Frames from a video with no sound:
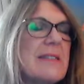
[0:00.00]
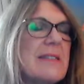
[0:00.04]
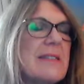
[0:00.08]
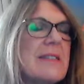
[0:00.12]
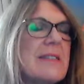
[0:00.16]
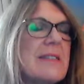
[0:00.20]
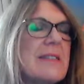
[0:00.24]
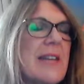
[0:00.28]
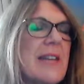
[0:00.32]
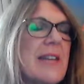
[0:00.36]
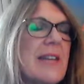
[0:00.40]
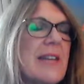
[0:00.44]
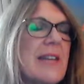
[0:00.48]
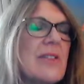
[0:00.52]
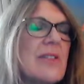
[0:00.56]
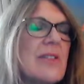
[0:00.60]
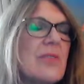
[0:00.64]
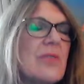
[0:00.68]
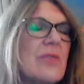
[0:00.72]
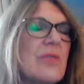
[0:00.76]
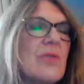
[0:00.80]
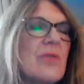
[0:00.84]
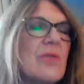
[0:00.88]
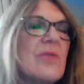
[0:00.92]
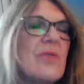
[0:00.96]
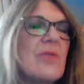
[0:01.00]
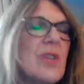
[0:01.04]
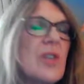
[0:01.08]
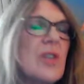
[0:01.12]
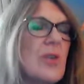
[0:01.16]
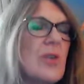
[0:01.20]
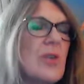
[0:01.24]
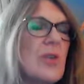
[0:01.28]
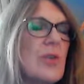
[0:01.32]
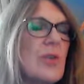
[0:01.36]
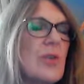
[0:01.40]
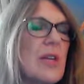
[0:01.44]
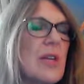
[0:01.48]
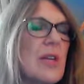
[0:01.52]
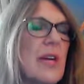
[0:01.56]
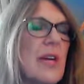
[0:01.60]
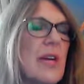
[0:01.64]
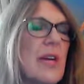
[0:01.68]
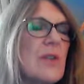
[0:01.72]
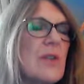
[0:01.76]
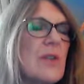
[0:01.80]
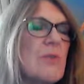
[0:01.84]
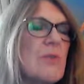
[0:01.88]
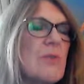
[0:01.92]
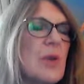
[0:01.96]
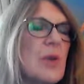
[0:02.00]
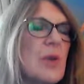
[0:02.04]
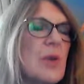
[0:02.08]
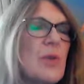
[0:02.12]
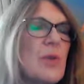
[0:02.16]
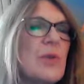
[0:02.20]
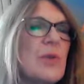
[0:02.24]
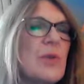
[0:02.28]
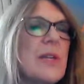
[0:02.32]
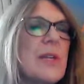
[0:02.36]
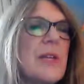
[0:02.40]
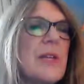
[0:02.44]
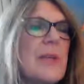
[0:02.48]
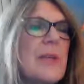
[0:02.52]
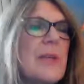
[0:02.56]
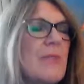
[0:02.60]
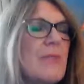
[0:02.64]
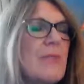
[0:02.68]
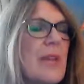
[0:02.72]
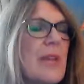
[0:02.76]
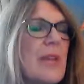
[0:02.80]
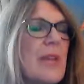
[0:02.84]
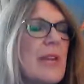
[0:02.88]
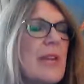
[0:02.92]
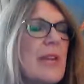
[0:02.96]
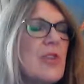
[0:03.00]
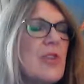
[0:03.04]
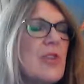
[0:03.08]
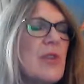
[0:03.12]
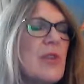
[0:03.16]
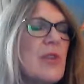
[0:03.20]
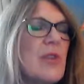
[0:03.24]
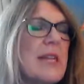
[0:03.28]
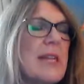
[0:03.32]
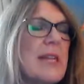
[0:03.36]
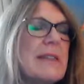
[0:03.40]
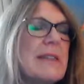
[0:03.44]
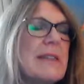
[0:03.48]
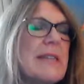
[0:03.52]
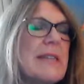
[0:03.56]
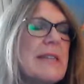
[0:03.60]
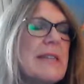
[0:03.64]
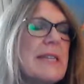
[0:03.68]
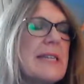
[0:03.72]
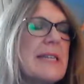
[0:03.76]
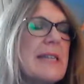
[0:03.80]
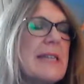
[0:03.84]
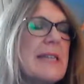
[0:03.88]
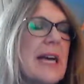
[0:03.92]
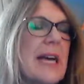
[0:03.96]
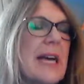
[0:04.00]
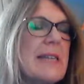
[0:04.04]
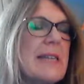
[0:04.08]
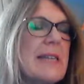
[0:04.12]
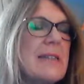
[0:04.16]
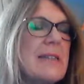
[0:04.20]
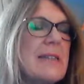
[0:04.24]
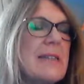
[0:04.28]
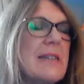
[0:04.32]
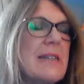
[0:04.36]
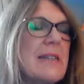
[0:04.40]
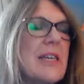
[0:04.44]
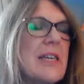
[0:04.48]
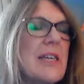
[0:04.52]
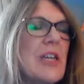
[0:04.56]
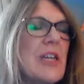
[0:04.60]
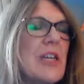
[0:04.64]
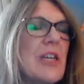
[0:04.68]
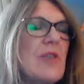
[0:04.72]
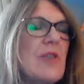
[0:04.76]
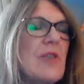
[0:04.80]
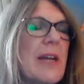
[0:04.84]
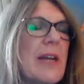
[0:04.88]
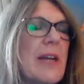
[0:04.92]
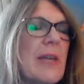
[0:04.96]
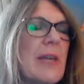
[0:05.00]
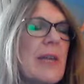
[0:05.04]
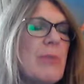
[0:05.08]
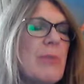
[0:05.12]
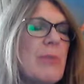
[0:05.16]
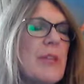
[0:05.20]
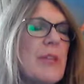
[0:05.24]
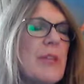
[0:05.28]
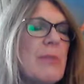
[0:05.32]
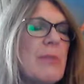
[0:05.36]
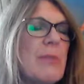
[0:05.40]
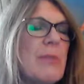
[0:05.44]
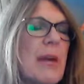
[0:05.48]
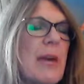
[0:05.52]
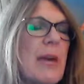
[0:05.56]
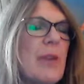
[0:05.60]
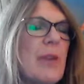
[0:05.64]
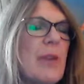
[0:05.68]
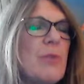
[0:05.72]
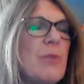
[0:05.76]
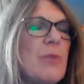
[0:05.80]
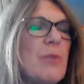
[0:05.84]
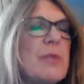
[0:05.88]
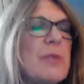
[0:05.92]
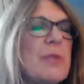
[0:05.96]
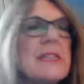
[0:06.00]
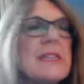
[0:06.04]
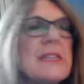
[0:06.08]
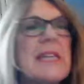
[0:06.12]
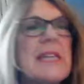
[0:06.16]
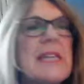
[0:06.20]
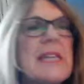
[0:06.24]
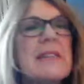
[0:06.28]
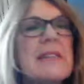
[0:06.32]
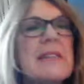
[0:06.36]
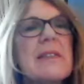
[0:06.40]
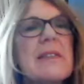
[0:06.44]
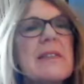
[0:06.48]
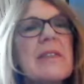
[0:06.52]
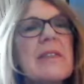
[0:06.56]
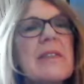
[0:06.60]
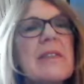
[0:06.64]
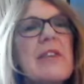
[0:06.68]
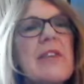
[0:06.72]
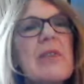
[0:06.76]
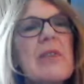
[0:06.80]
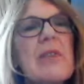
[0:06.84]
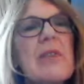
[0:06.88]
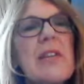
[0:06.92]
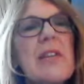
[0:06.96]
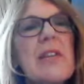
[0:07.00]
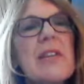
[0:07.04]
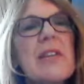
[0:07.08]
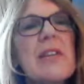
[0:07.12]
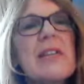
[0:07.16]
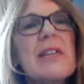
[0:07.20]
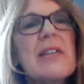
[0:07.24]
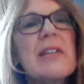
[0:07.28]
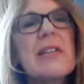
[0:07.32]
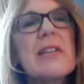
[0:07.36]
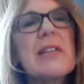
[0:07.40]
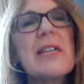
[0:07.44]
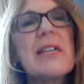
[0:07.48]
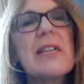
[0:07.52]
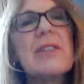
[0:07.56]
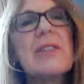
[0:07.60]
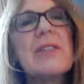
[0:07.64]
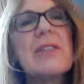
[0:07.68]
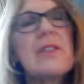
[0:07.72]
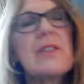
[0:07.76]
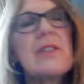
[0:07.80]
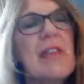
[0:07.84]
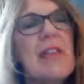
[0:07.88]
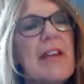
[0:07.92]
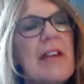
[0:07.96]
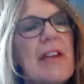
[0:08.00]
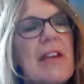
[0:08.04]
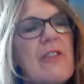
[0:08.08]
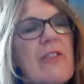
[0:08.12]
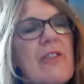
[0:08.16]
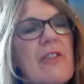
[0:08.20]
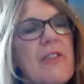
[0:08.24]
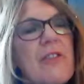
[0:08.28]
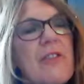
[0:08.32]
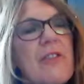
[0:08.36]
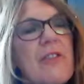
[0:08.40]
slice through stone and bone, entrails and ice, dragging bloody-mouthed princesses reluctantly to life.